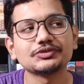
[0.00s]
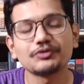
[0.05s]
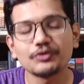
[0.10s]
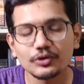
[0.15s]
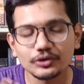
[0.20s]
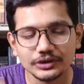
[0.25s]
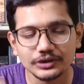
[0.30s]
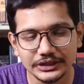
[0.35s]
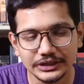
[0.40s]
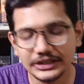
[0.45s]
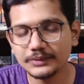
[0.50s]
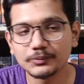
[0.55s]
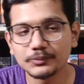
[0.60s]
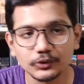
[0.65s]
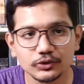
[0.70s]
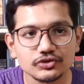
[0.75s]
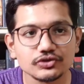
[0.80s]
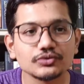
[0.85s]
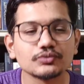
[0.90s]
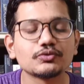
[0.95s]
for
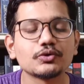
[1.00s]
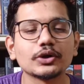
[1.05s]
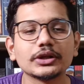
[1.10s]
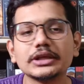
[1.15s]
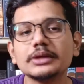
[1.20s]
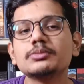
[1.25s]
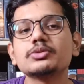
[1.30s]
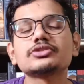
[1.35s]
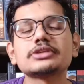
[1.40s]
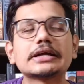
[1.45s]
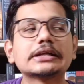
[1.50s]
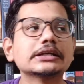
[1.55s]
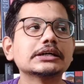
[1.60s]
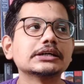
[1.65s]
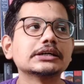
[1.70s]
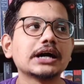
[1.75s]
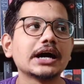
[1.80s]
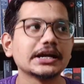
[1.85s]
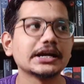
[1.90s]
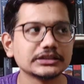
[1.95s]
ebooks. For ebooks, I'd
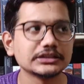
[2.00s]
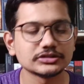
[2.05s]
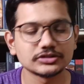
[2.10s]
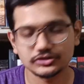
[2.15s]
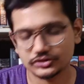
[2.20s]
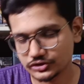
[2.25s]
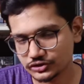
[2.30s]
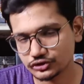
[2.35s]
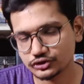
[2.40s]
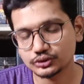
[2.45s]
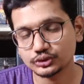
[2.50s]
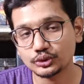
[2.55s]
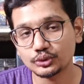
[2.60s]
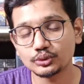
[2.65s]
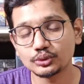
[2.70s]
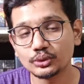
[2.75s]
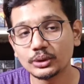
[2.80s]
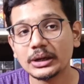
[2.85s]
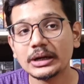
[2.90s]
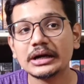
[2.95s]
uh, highly suggest you
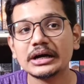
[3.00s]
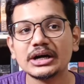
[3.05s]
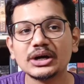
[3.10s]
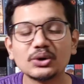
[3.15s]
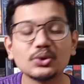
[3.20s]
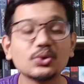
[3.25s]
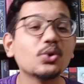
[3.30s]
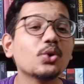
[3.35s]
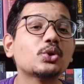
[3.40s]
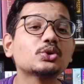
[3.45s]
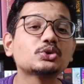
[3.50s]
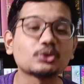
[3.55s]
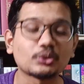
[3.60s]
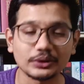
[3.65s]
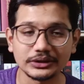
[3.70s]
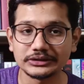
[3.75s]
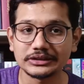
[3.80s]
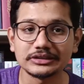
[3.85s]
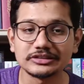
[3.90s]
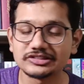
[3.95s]
to go to
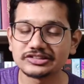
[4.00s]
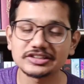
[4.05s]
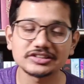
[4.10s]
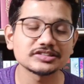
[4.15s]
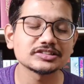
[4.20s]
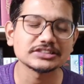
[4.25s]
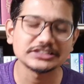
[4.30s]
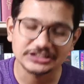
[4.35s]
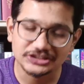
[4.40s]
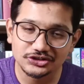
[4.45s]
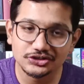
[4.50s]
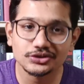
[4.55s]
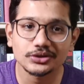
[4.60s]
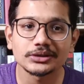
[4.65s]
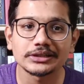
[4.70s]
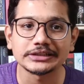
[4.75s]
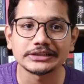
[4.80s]
Kindle. Just install the